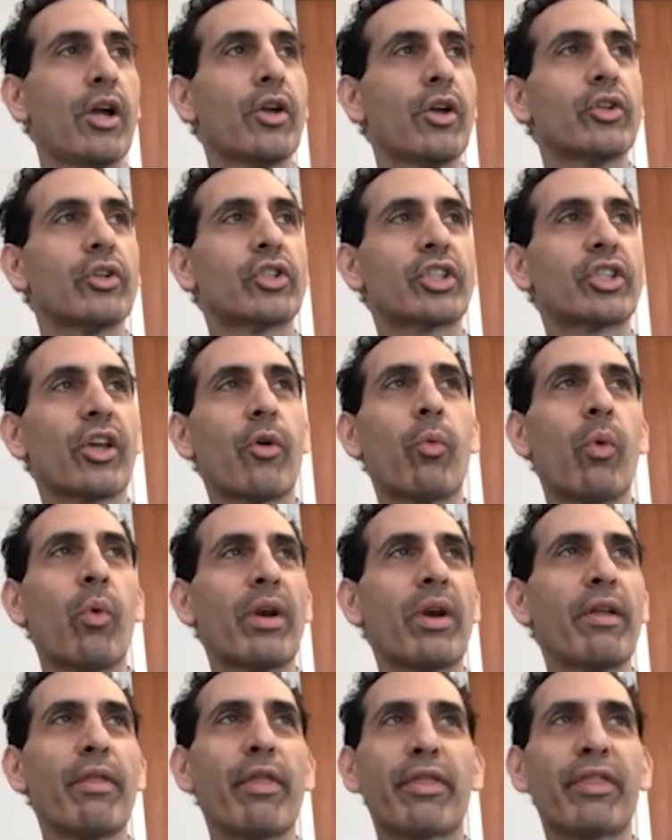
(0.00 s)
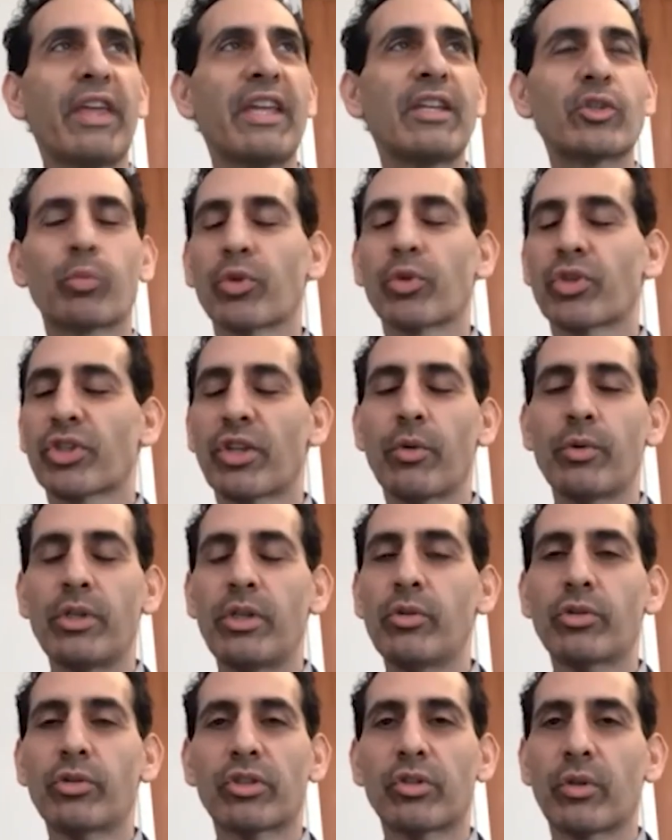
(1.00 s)
So one of the things we're so
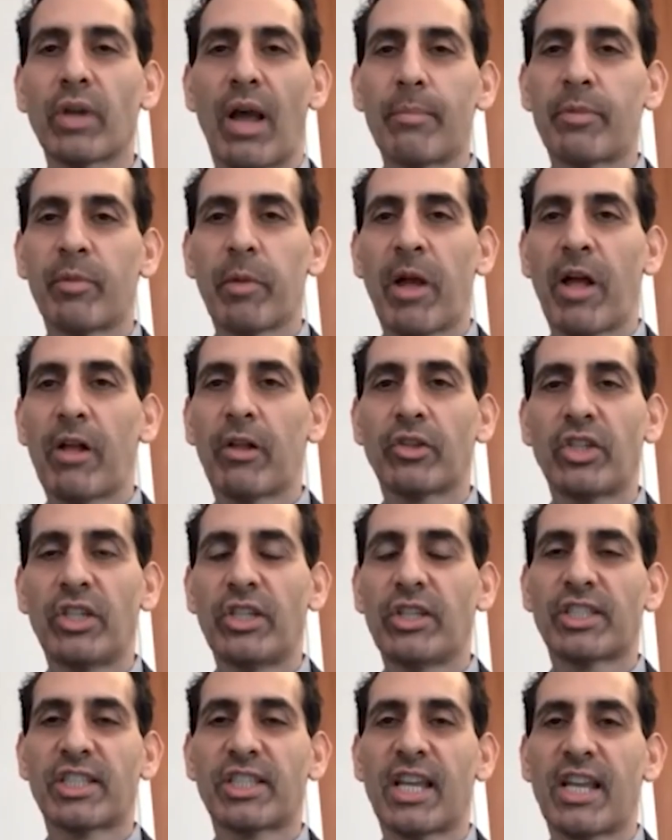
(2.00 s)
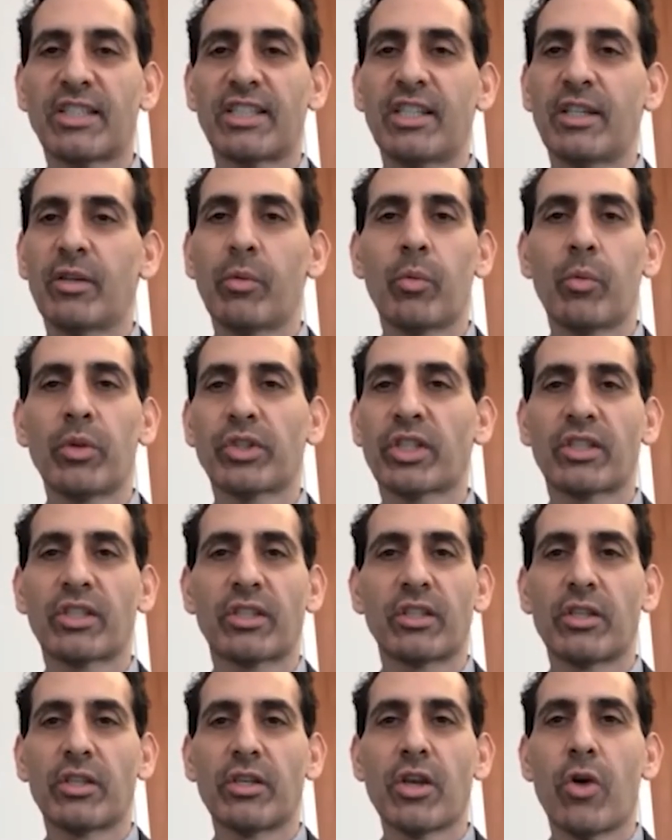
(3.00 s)
used to in ophthalmology is testing what's
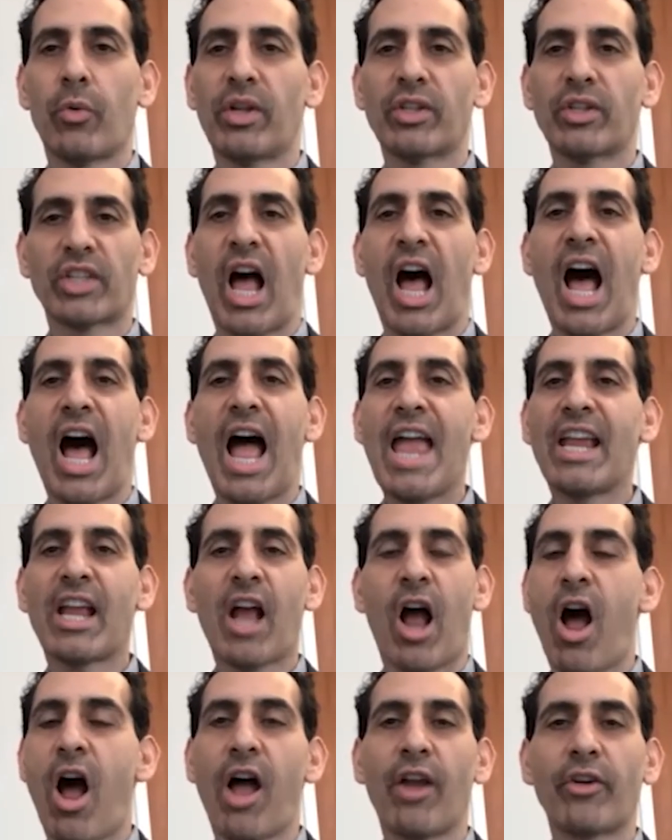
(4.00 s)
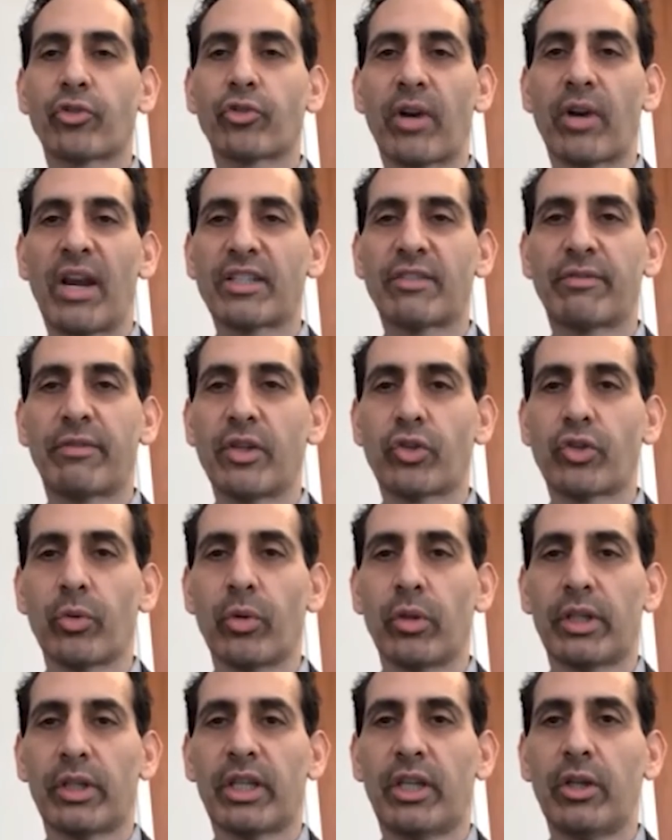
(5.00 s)
known as high contrast
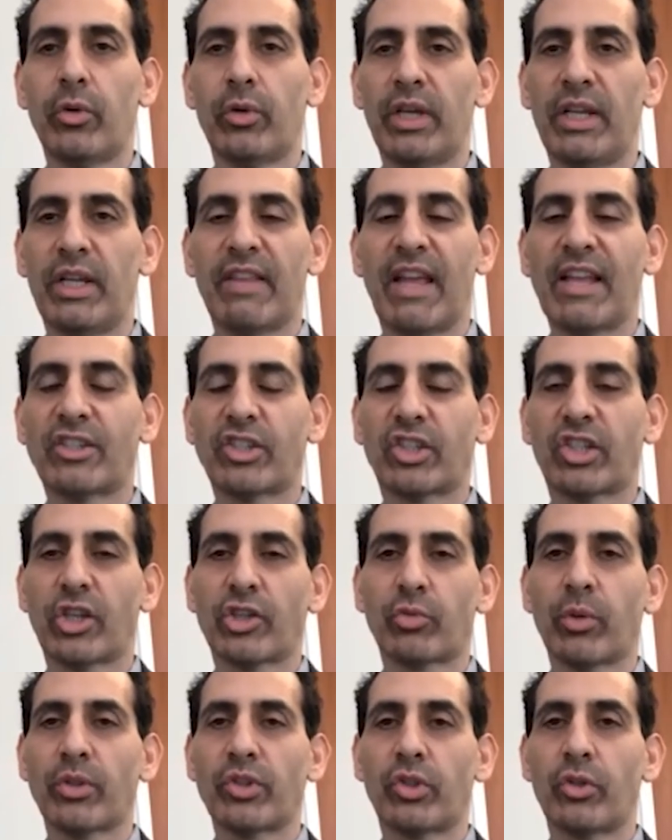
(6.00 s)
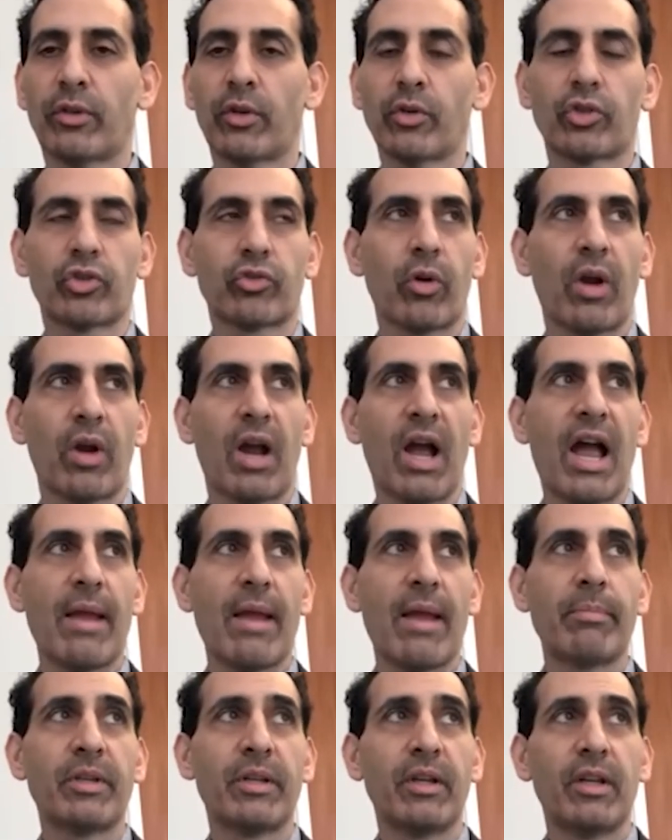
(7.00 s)
visual acuity, and that's just what you
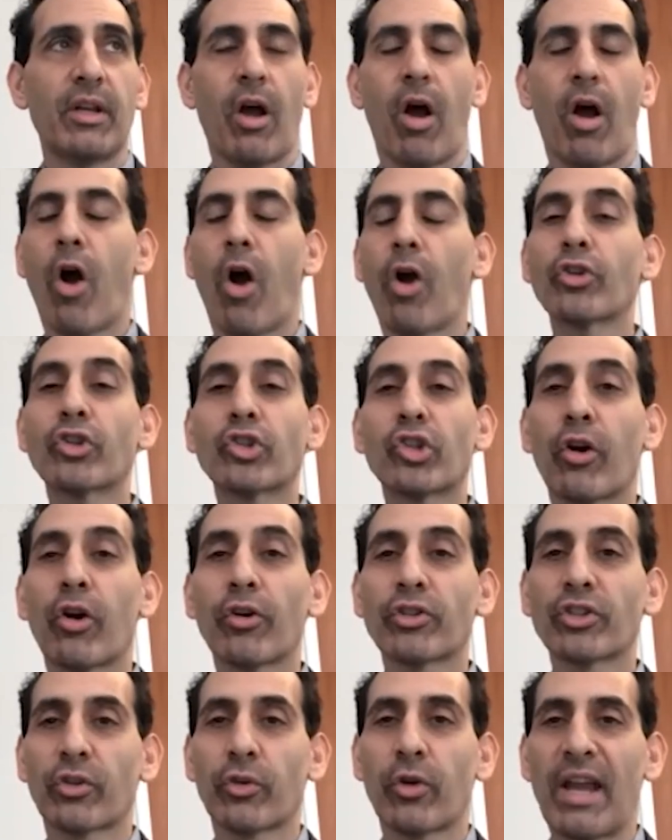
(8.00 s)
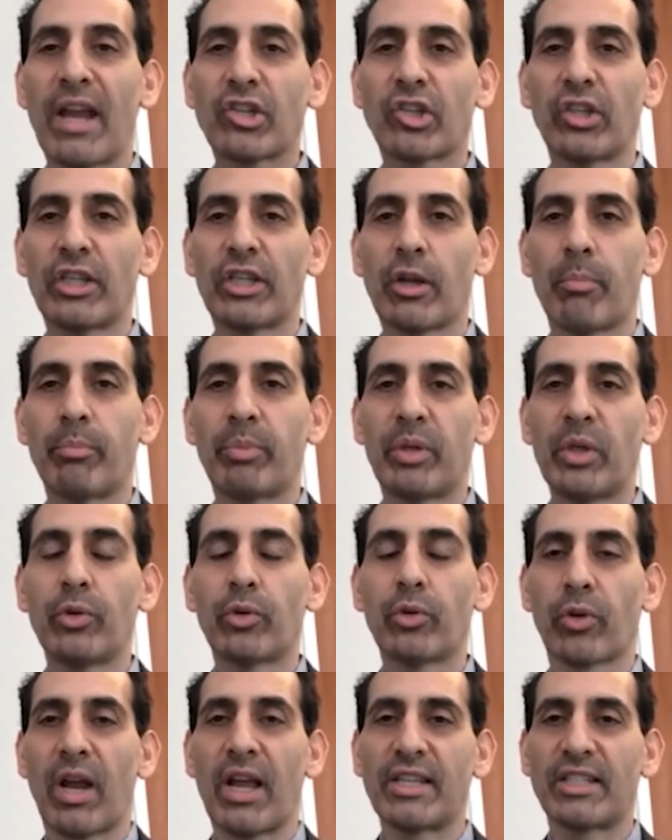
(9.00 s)
described. Our charts are actually
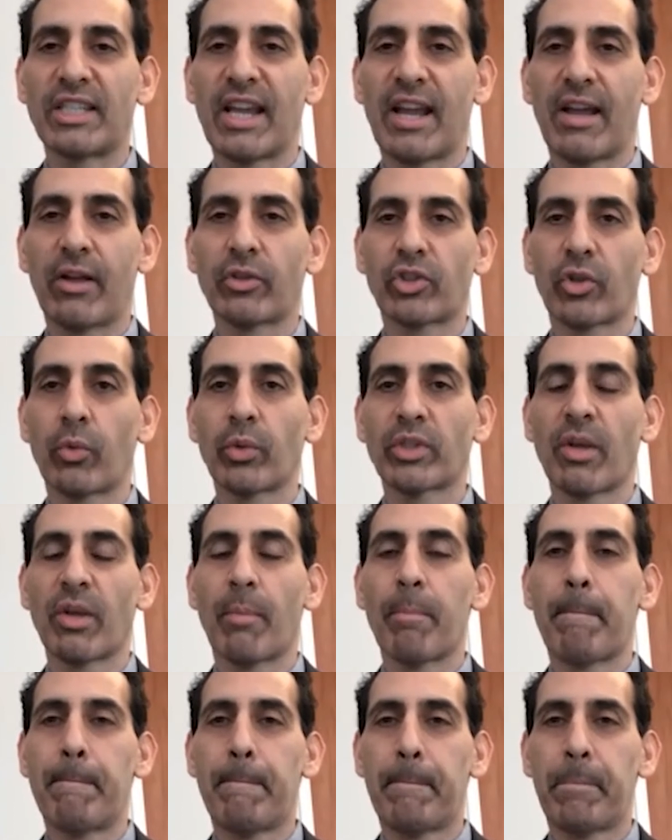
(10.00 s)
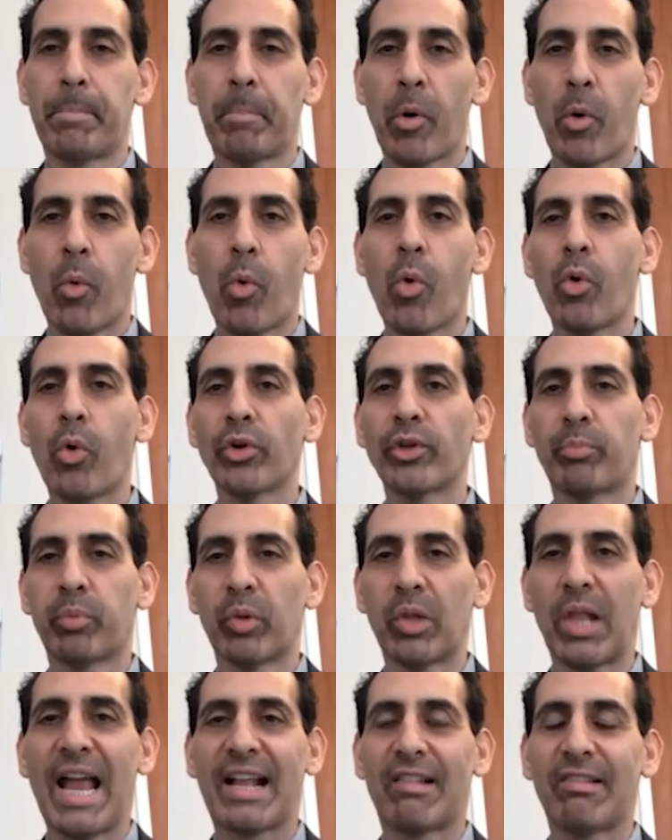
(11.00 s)
computerized now, so it's a bold
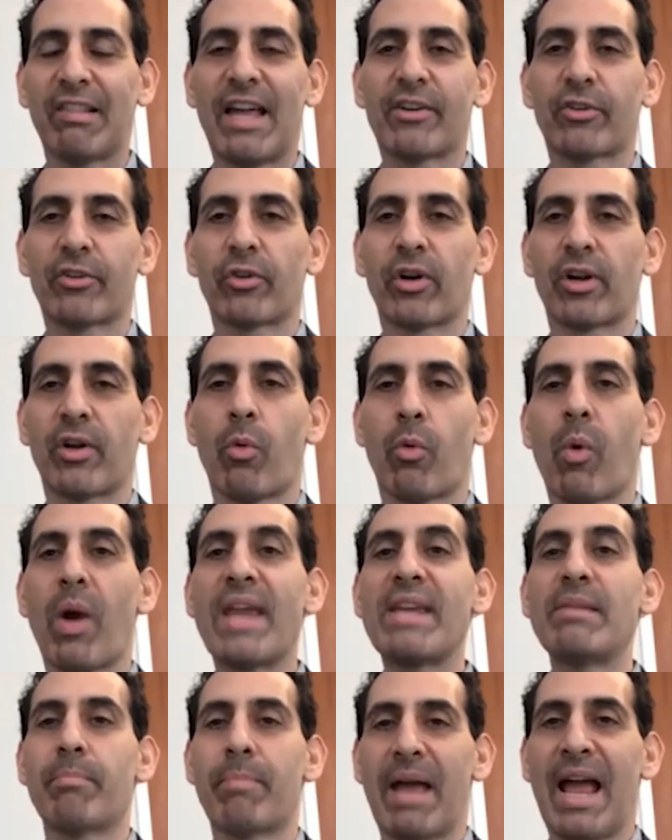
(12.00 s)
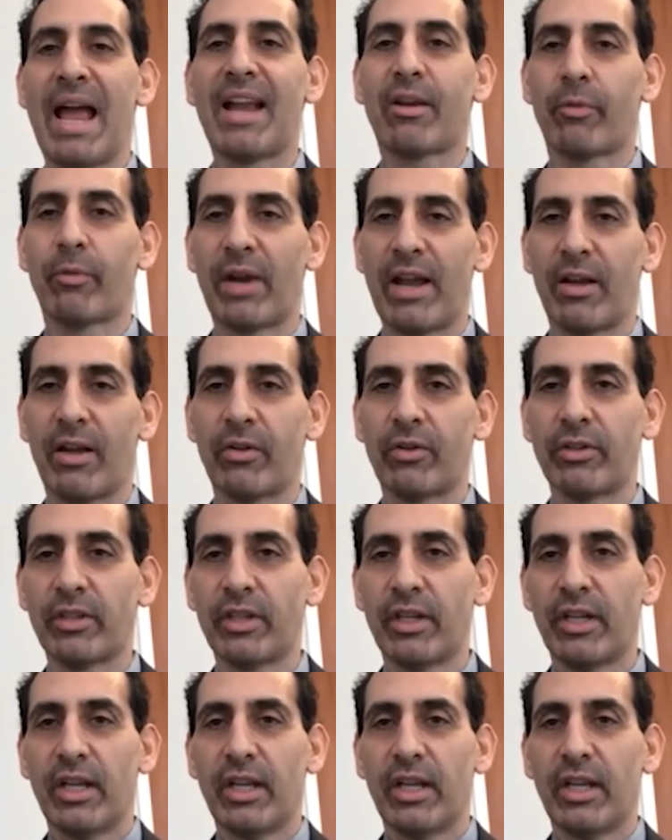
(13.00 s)
black letter on a white background.